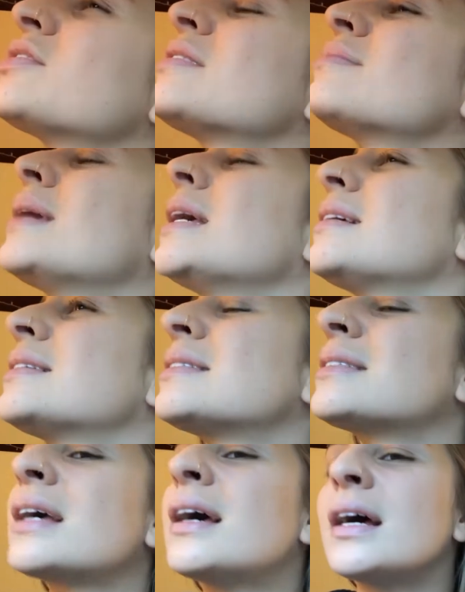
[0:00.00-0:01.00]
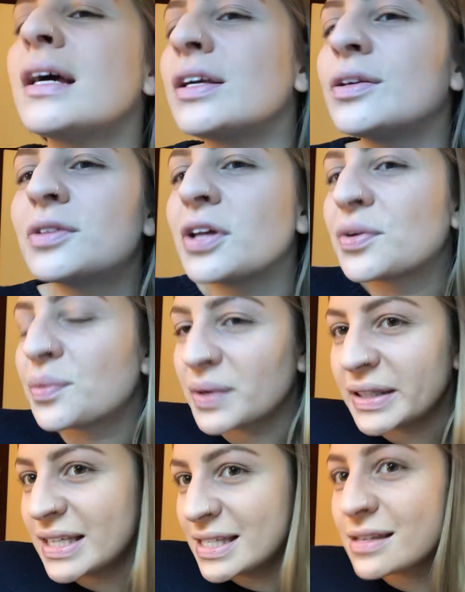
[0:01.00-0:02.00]
Just makes you look
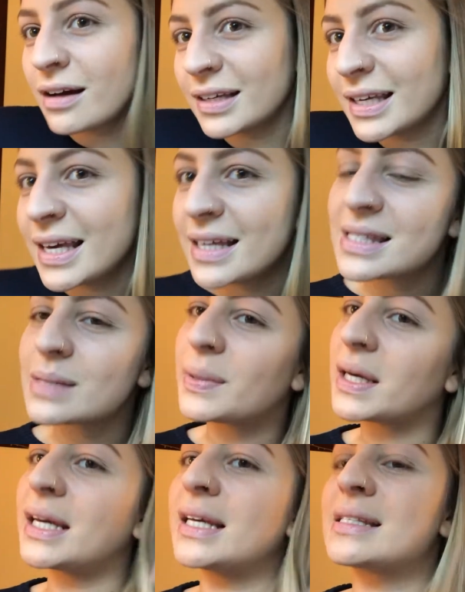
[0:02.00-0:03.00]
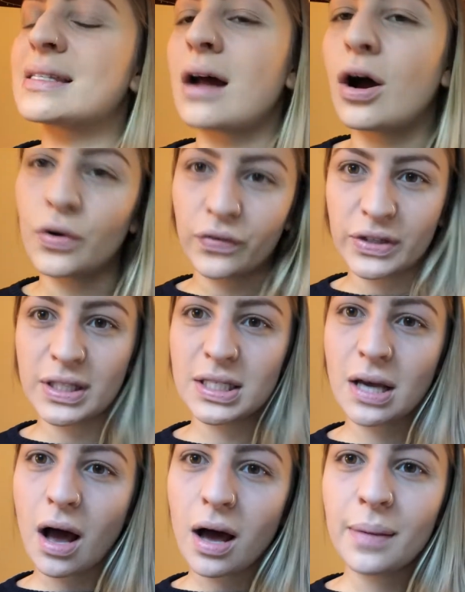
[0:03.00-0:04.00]
really sun-kissed, but it's not over the
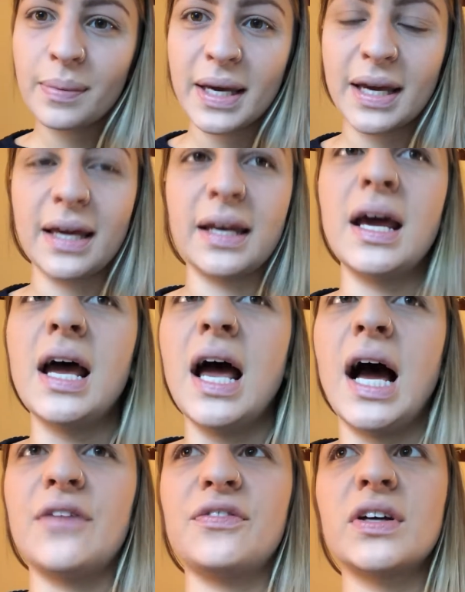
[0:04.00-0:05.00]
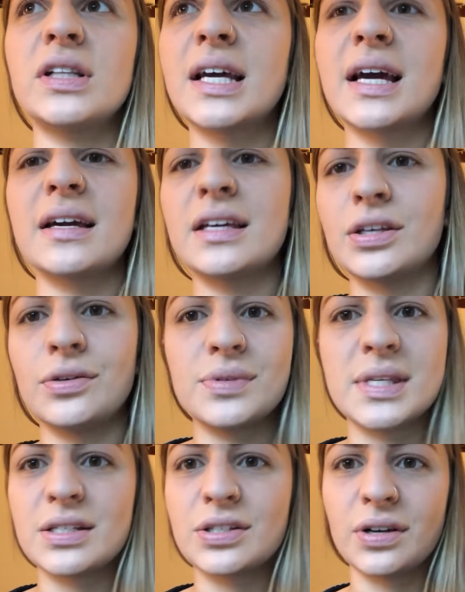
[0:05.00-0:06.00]
top, and I feel like I can
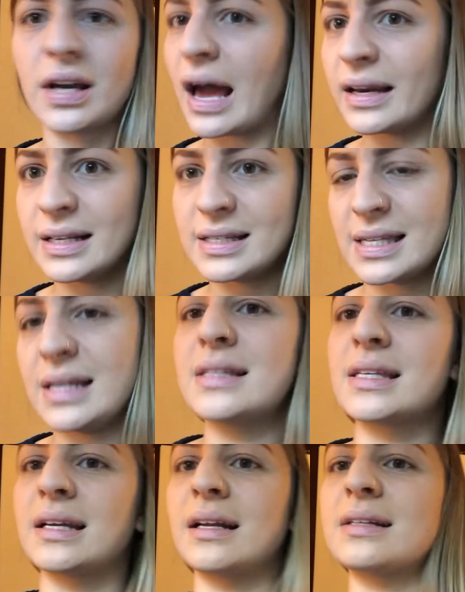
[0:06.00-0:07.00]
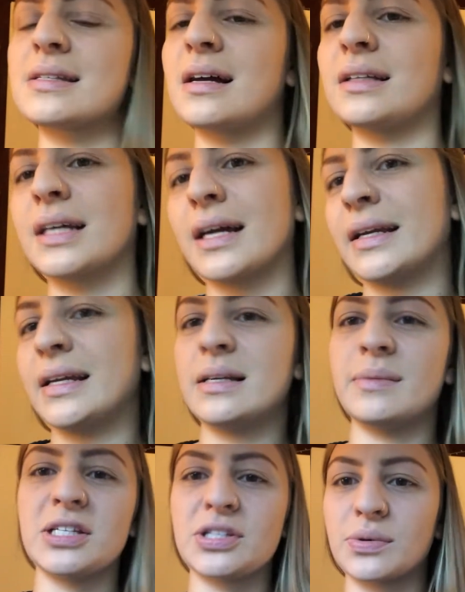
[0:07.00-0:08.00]
use it during any season. It's not like I need
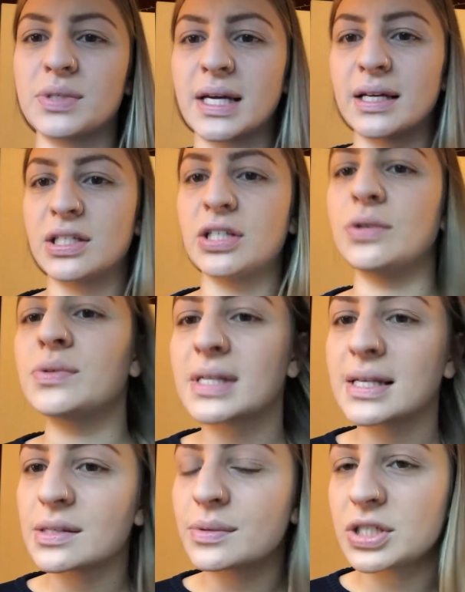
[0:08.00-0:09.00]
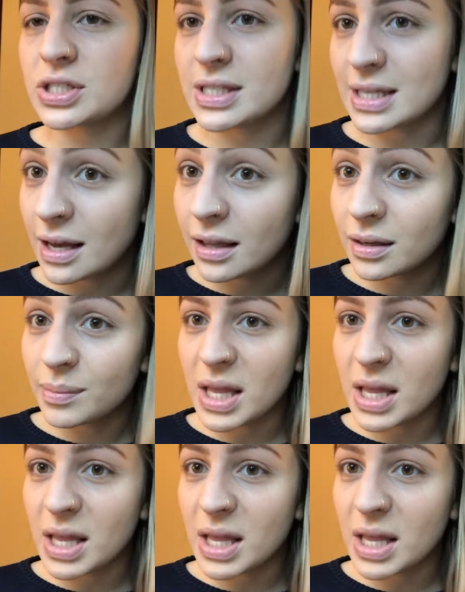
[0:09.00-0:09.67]
to be so tan to use this, which is another